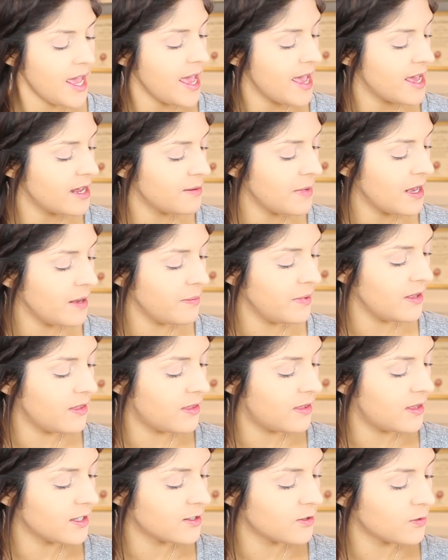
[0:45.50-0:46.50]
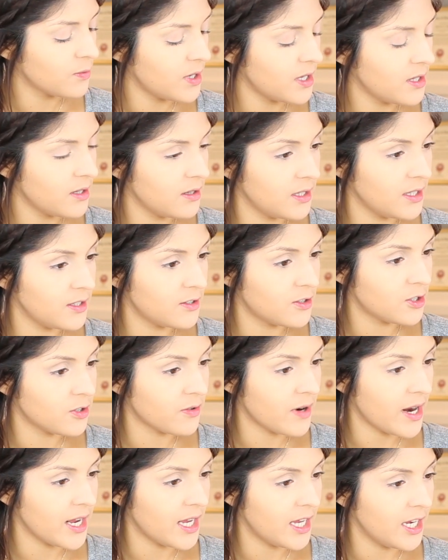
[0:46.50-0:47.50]
and maybe this one, these
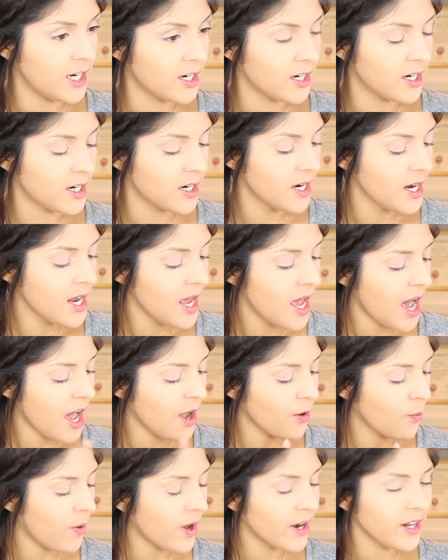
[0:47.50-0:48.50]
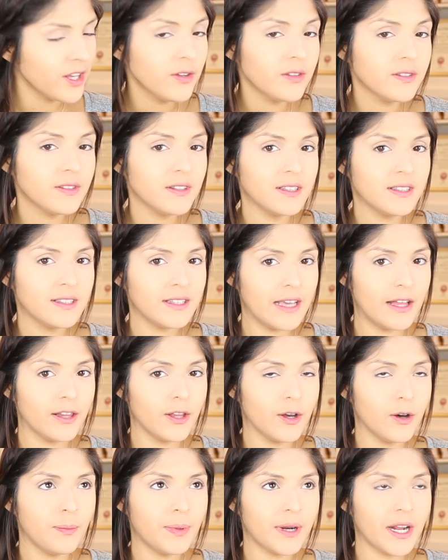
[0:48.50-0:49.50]
two right here. I want to use this
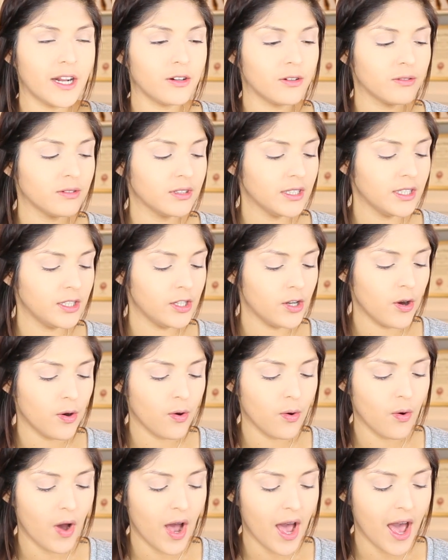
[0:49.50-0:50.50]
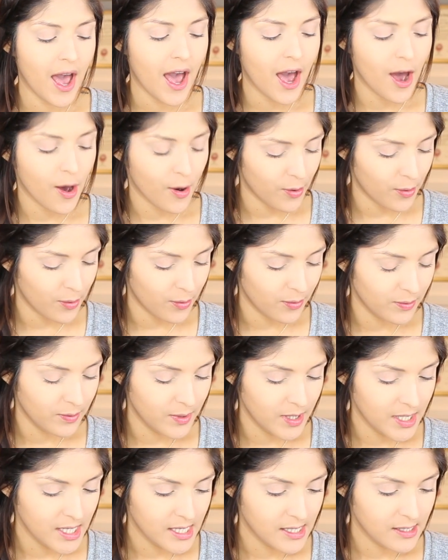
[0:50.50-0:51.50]
yellow, but I don't really know how.
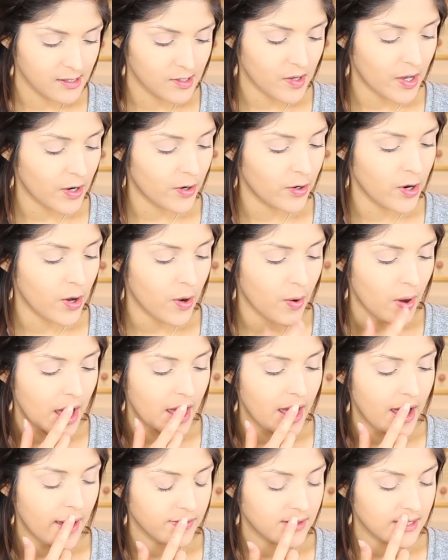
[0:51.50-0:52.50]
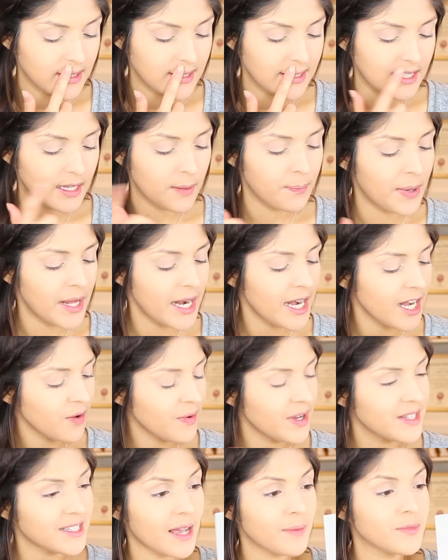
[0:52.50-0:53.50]
So I don't know. I have to see. But
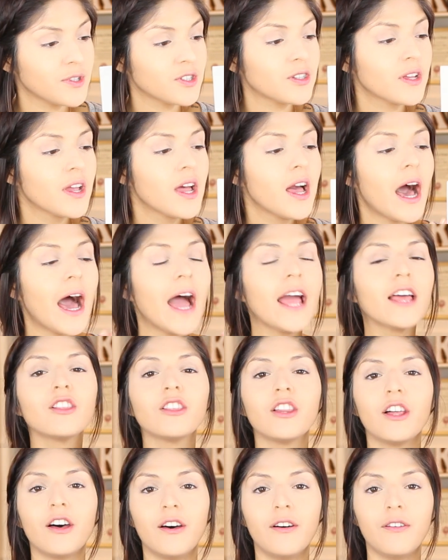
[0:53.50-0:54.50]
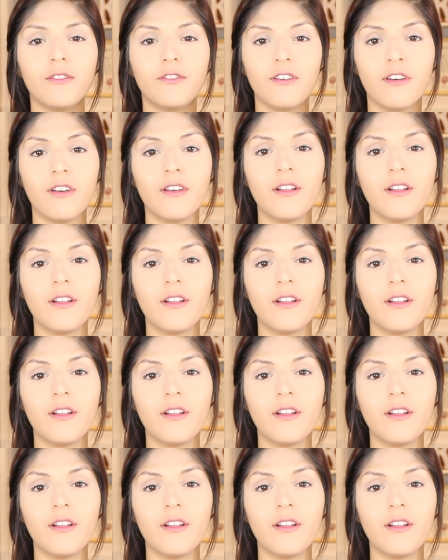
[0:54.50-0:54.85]
anyways, I love